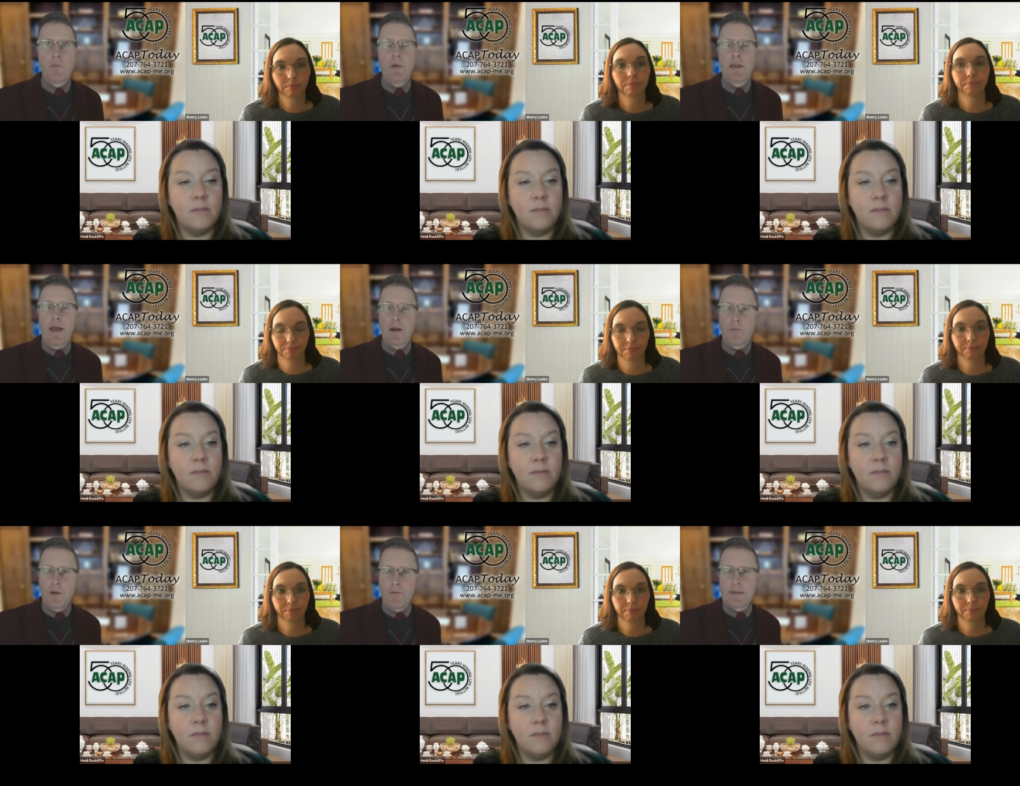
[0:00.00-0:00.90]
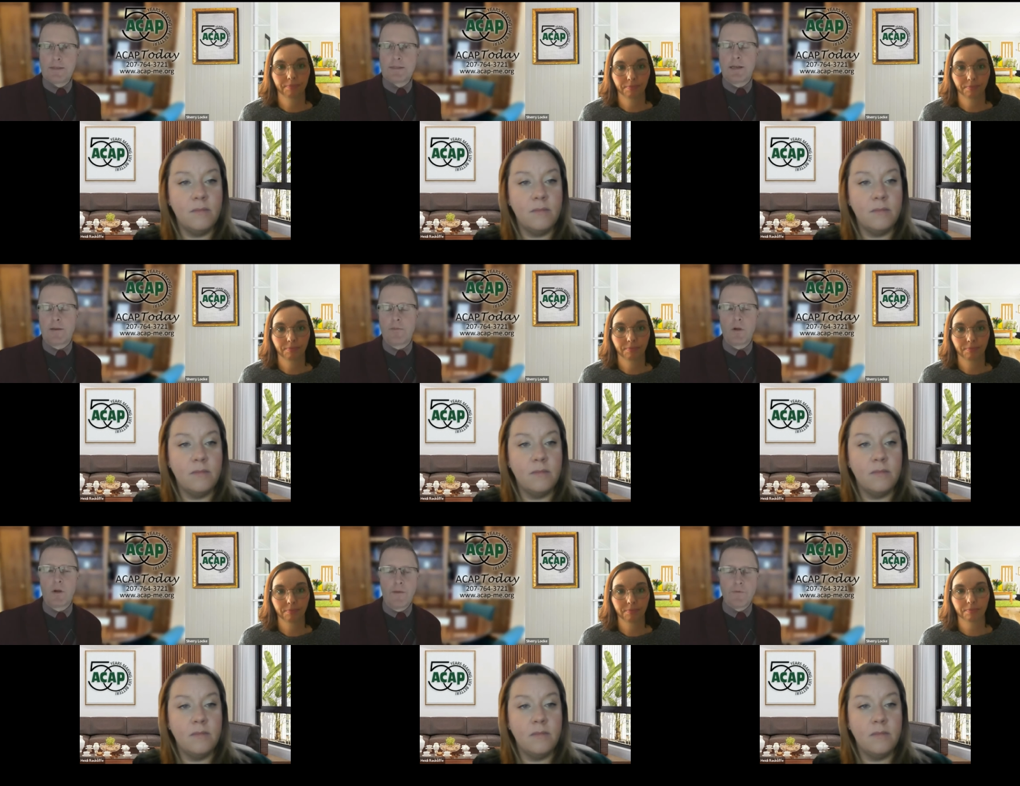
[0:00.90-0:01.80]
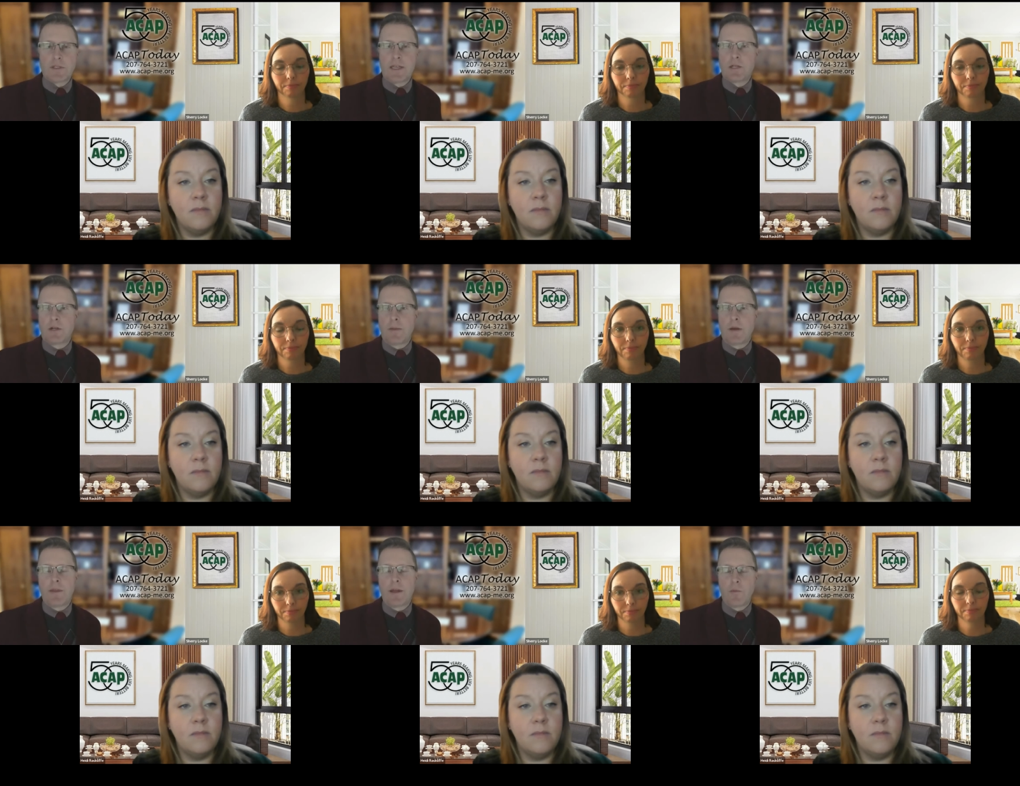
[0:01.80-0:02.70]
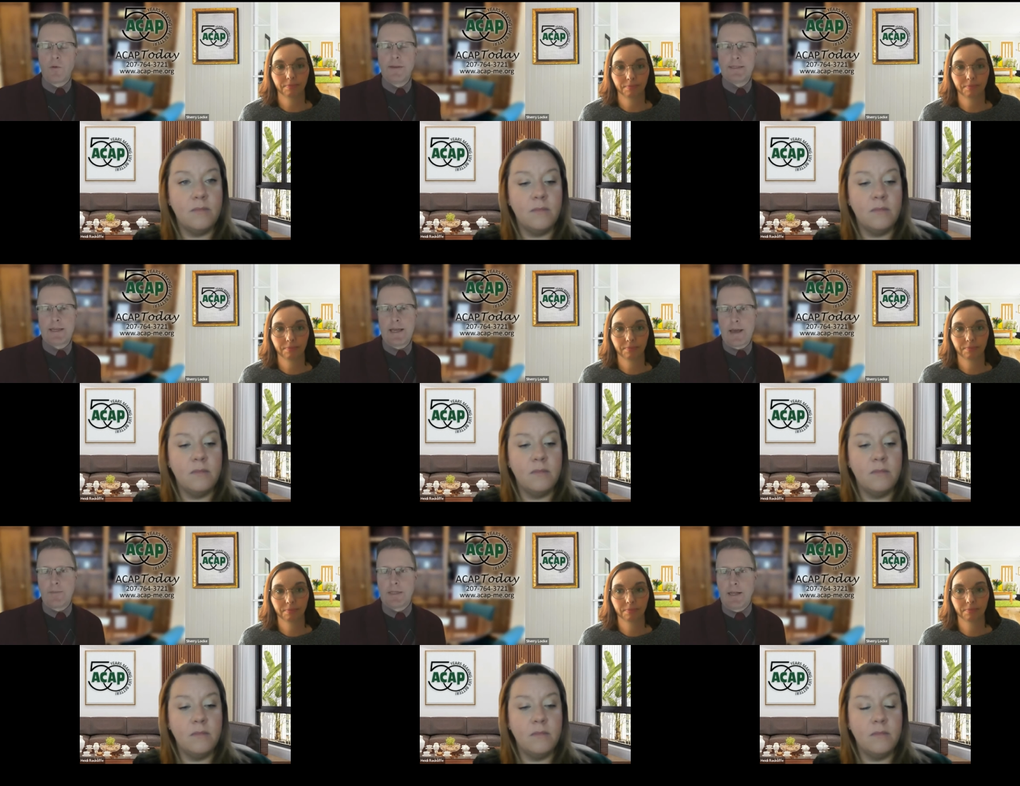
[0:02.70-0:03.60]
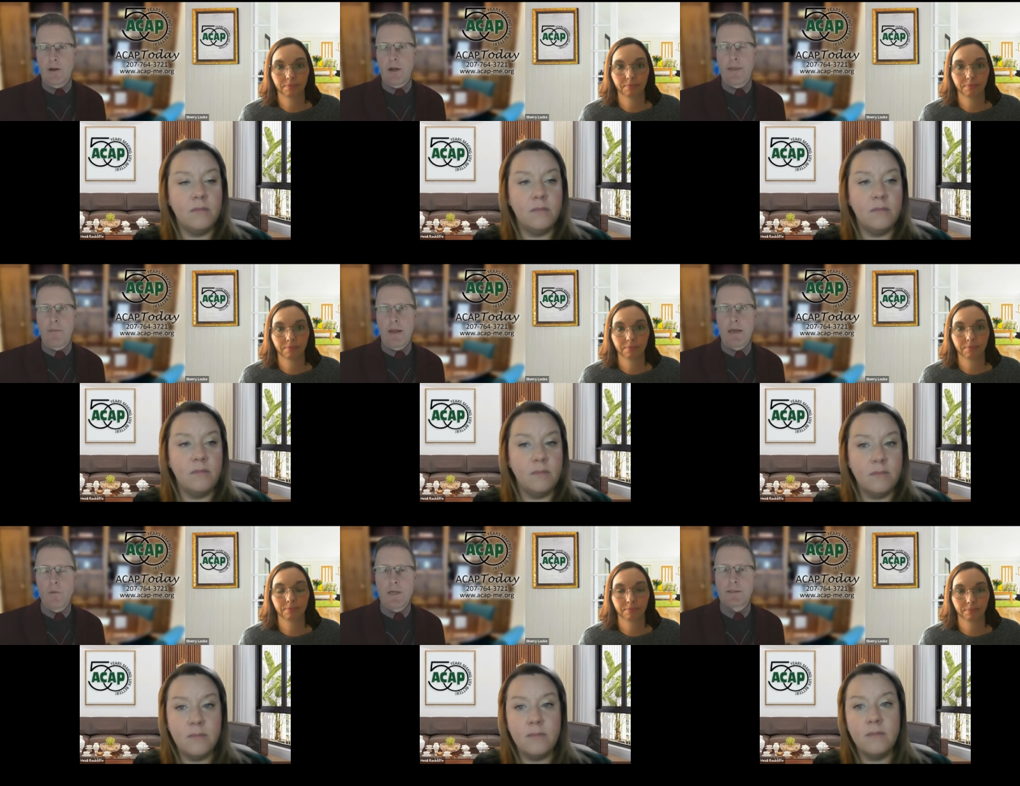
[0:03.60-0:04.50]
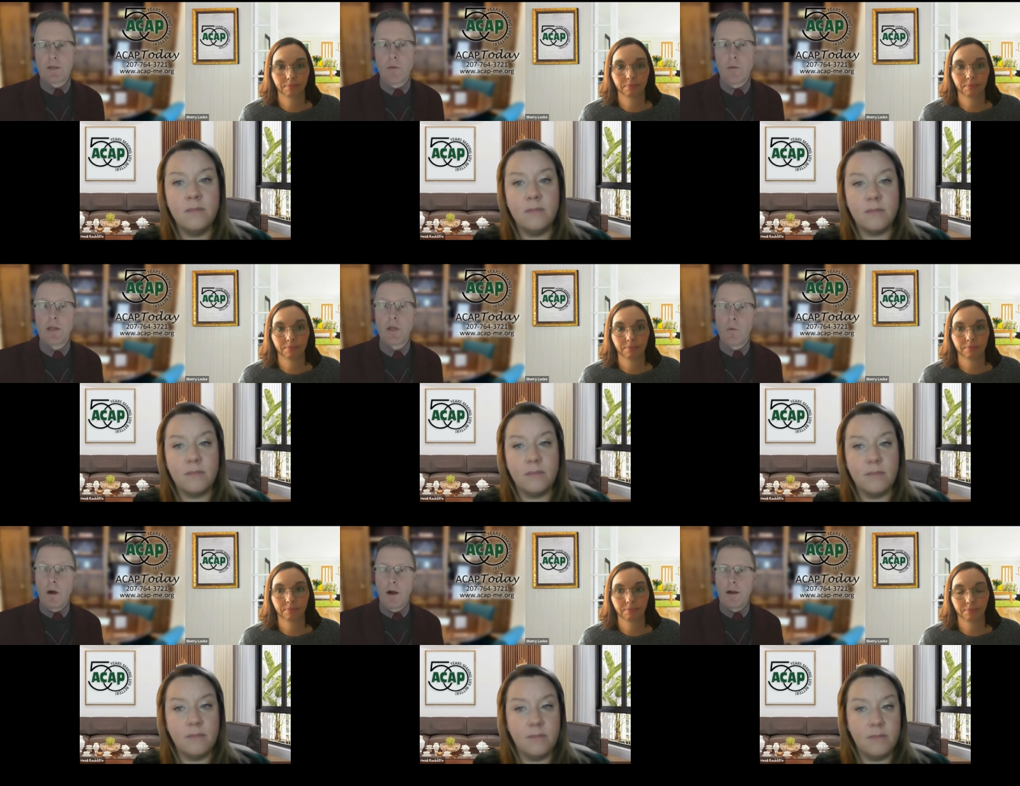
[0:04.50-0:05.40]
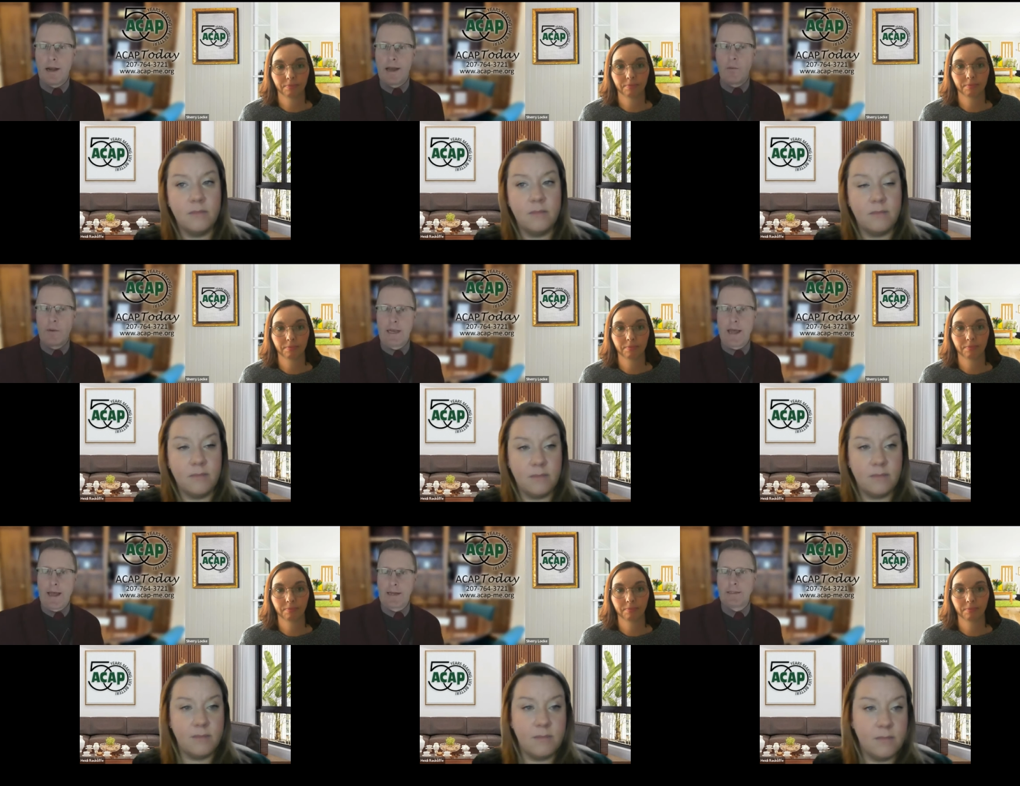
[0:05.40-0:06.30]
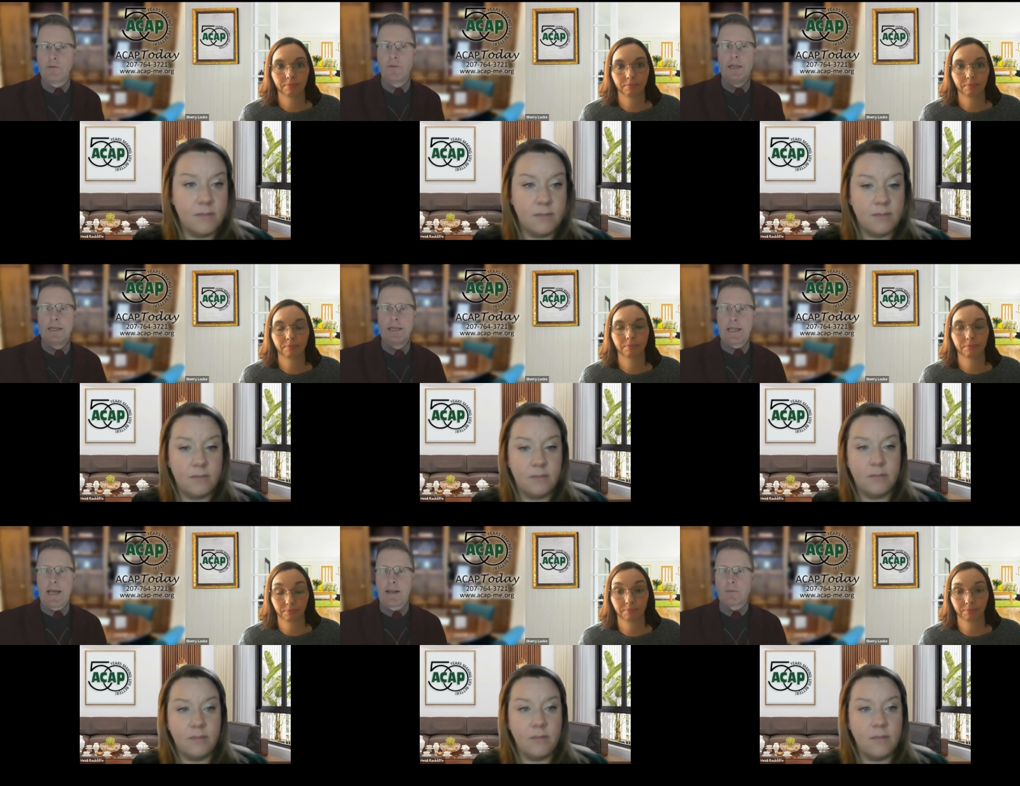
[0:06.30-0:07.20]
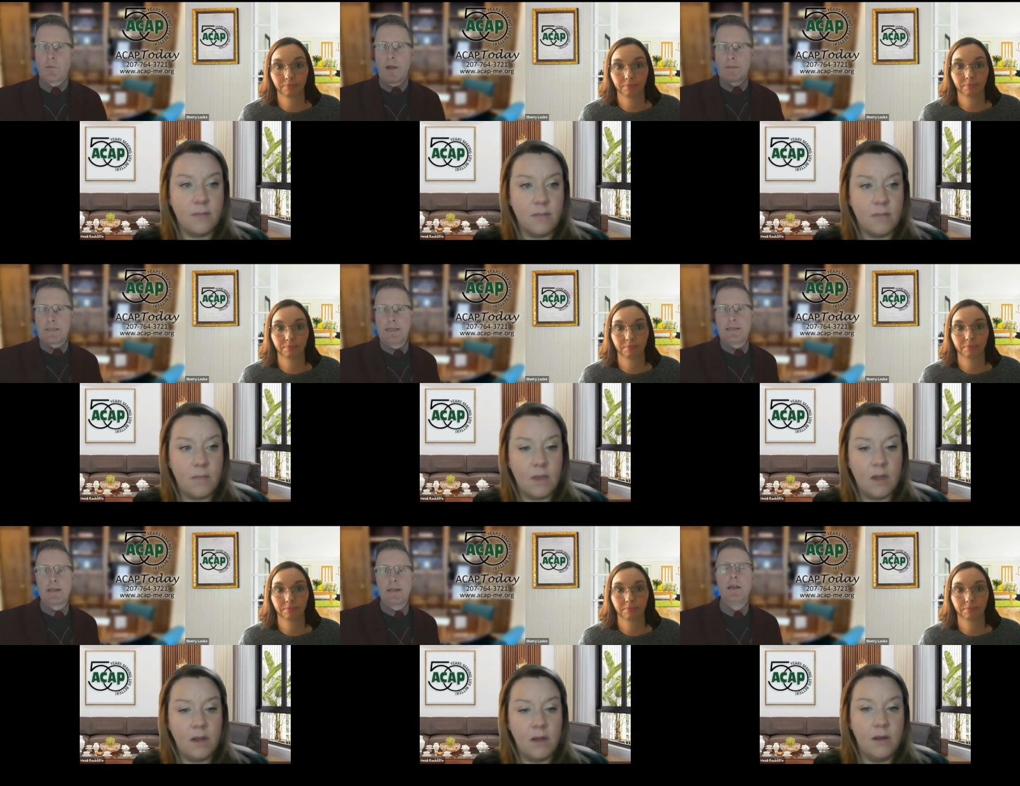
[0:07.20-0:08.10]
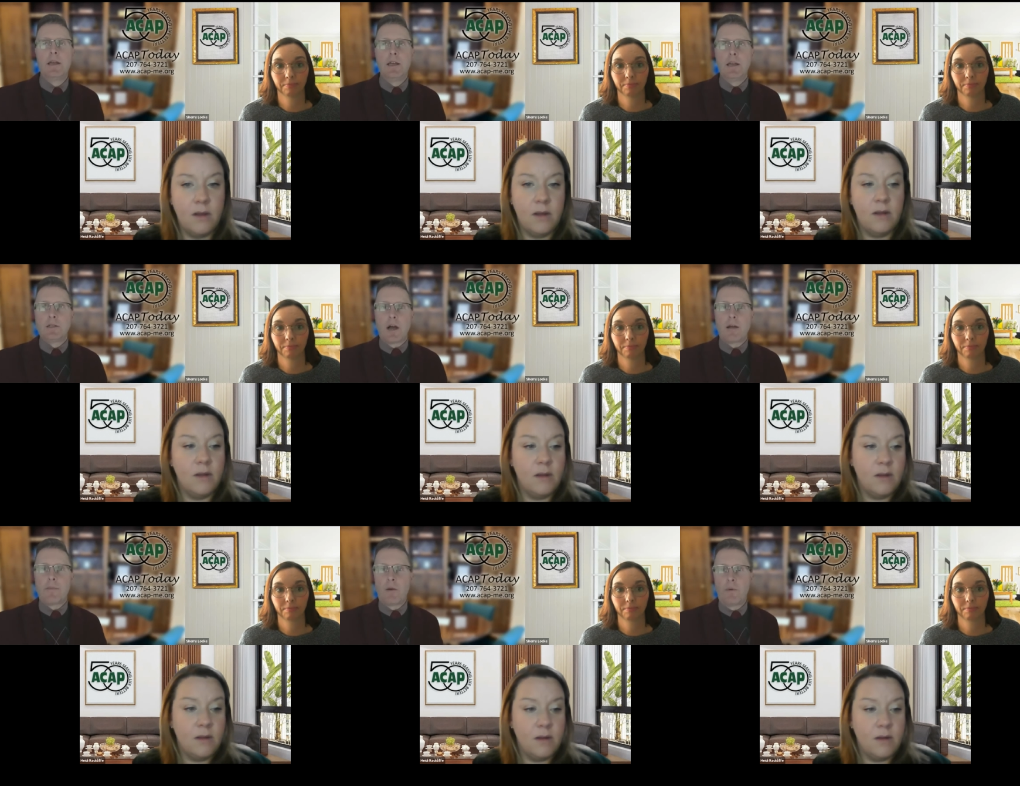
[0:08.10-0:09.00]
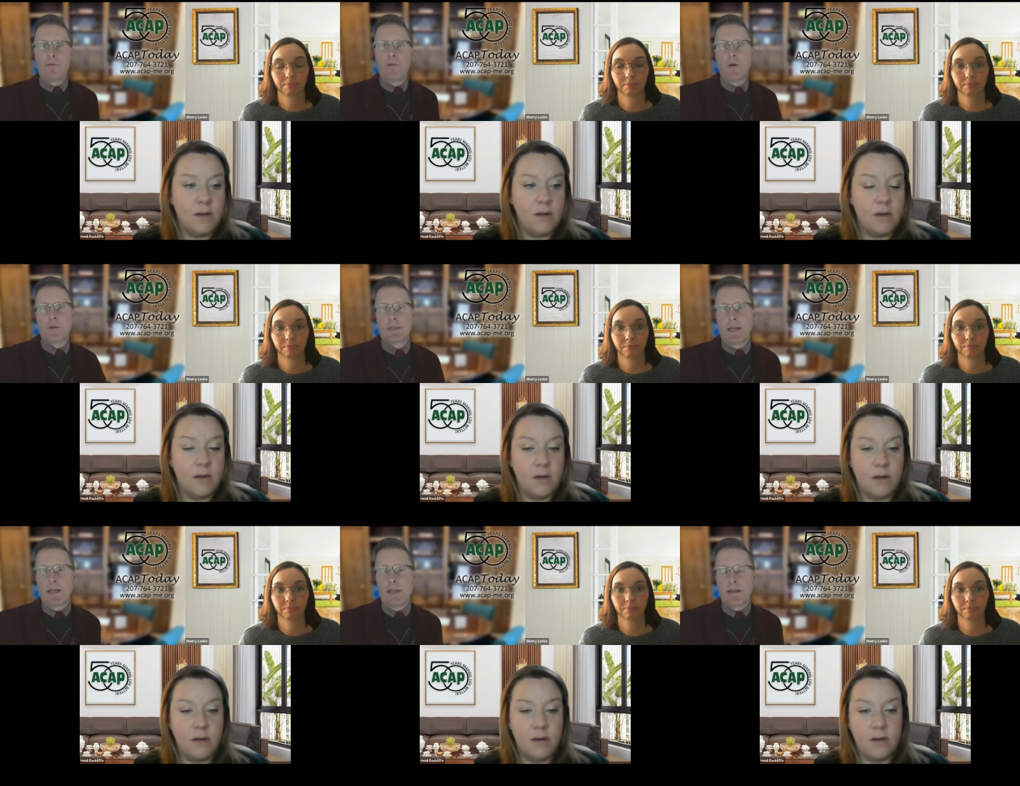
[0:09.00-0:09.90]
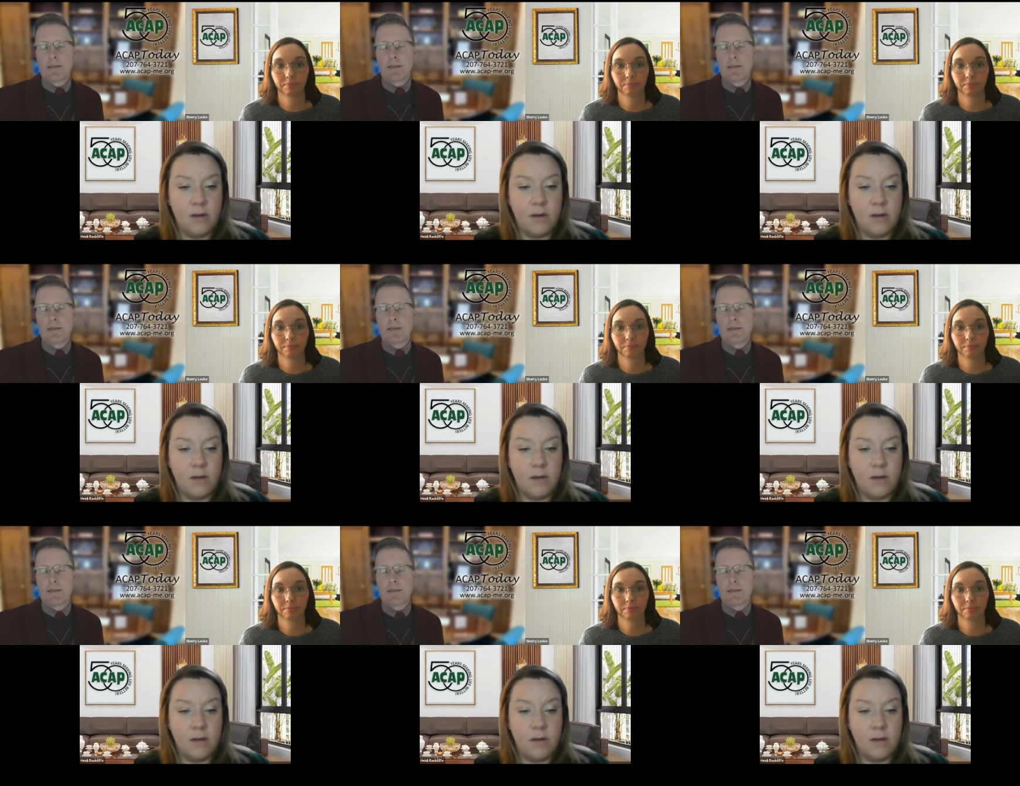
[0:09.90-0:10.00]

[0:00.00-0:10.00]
Speaker 1: We had a previous um, conversation about that, a previous ACAP today, not that many weeks ago, but you are now in active tax prep season. Talk about what folks uh, can